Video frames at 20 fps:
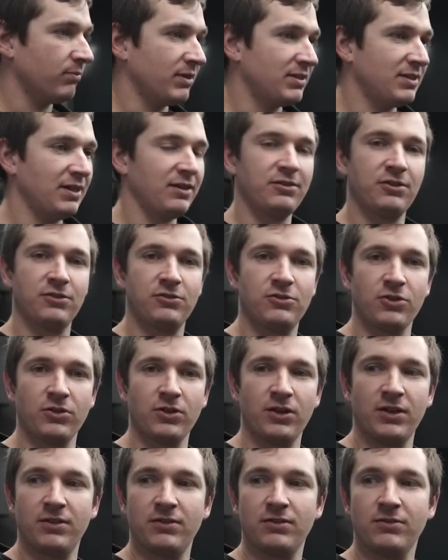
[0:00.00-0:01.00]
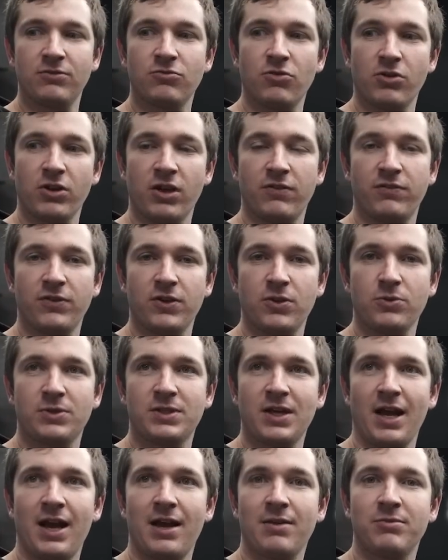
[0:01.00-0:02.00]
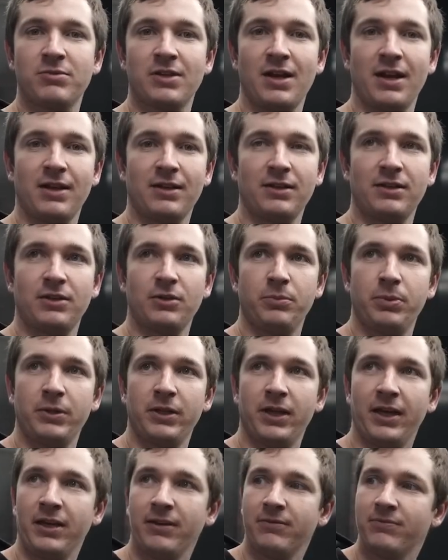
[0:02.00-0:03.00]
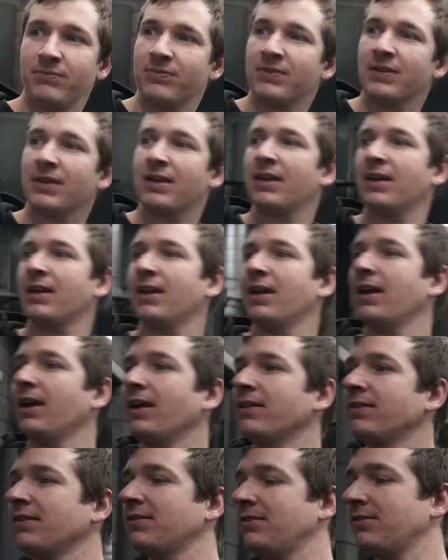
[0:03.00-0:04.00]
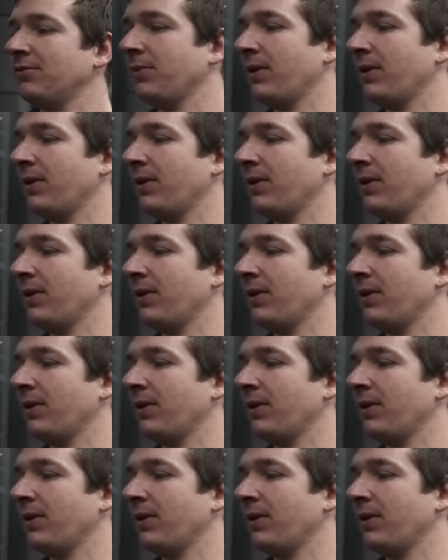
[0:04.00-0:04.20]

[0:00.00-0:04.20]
Matisse has done it, run it a few times and had a little play. And this is